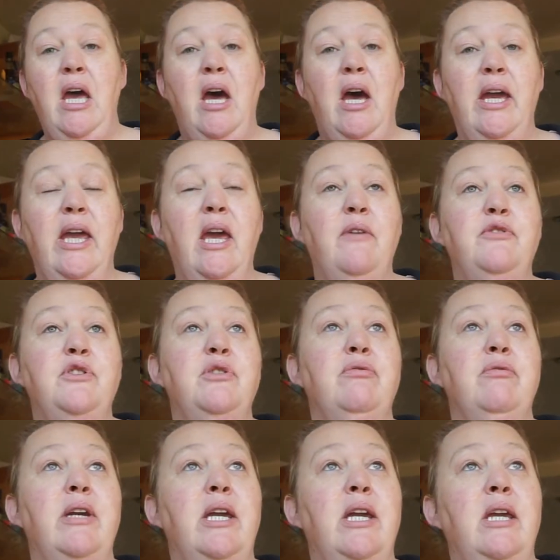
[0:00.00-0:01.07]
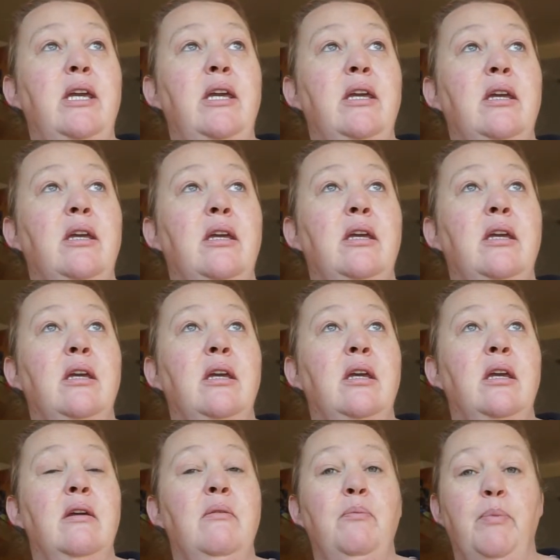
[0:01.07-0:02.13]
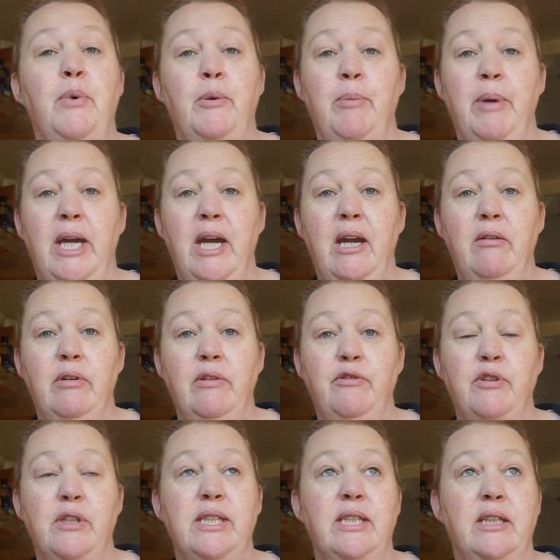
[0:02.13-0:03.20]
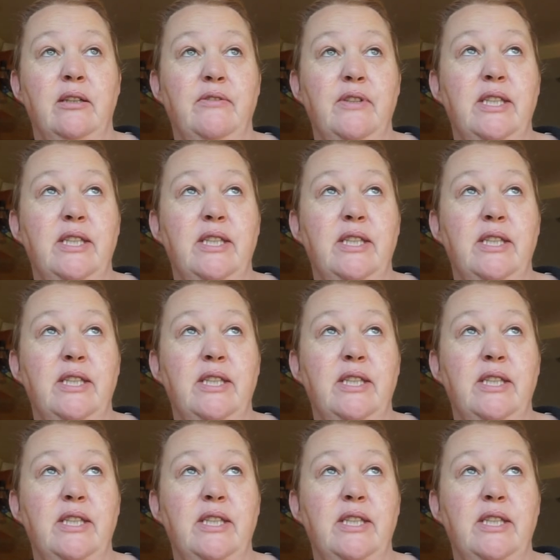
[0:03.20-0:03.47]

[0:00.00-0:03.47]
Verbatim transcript: I have to ring, book my car in for a service,